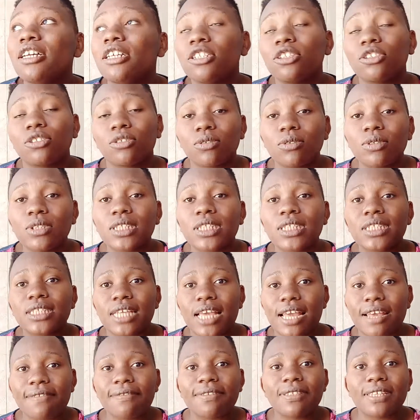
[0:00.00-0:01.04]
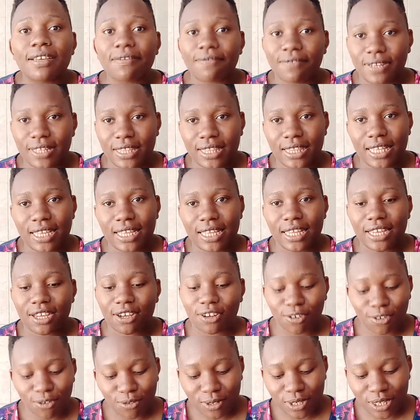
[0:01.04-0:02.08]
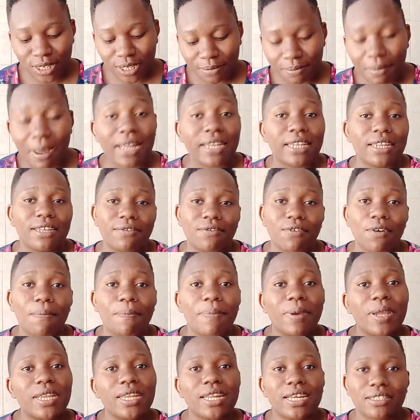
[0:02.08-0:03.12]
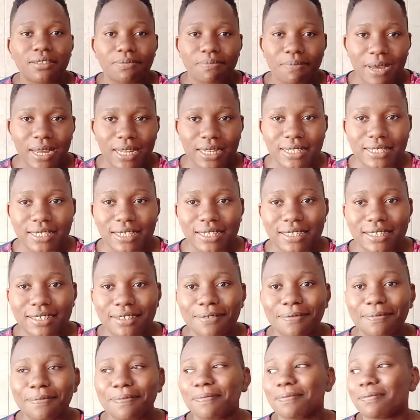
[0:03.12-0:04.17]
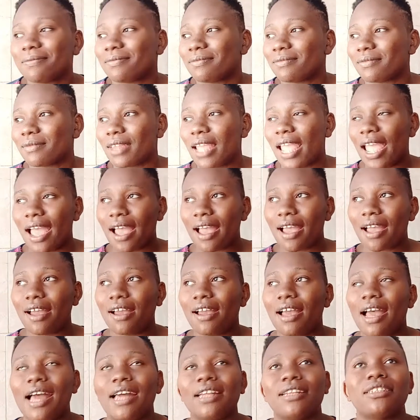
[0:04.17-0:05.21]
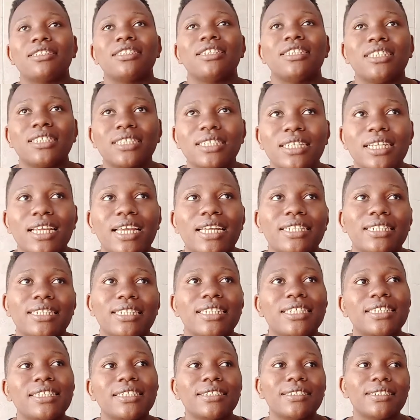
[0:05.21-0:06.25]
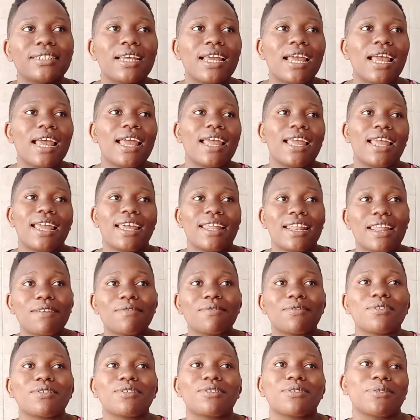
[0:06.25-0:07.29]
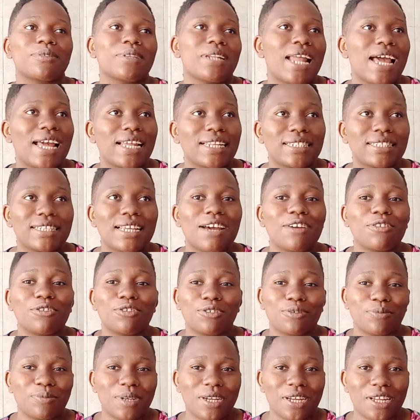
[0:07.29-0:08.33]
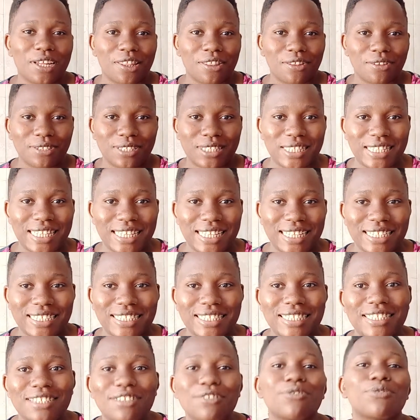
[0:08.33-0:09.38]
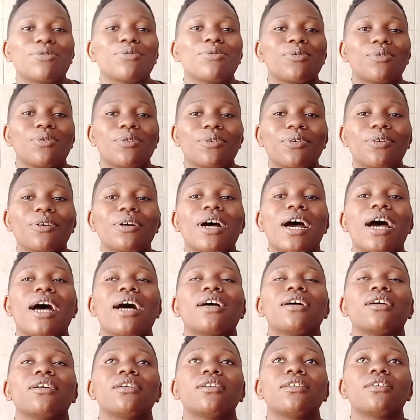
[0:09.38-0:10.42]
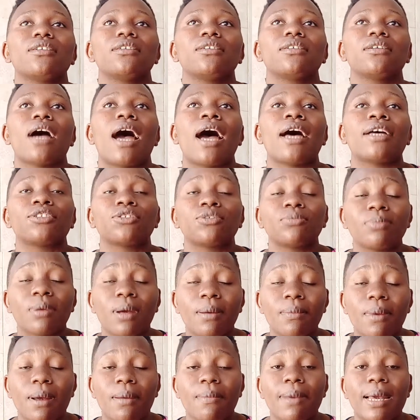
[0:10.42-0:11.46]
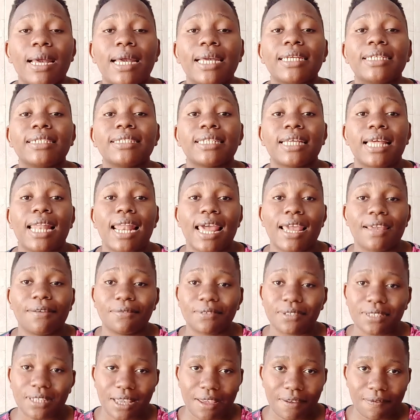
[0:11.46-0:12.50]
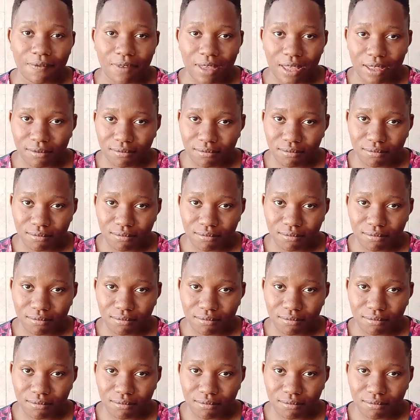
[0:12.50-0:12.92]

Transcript: Susie serves everything, including money for peanut butter. Yeah, and jig and nini. And I've also learned how to make those things. So, a super mama is a lifesaver.